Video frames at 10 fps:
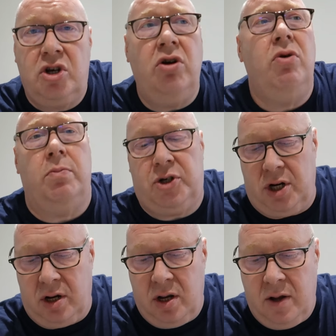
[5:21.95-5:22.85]

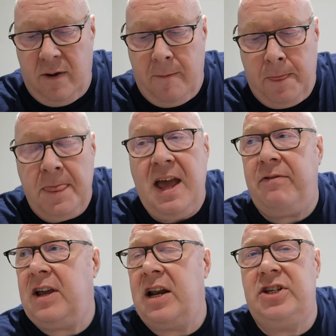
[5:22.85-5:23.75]
Corruption, the
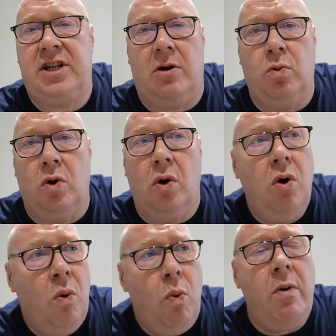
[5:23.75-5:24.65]
Afghanistan
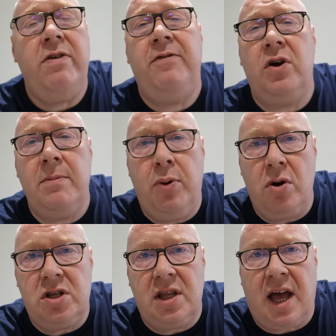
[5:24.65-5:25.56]
war, what was the fucking
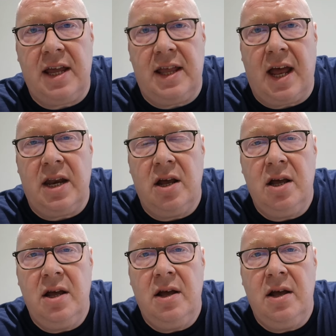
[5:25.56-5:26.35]
point of that in the end?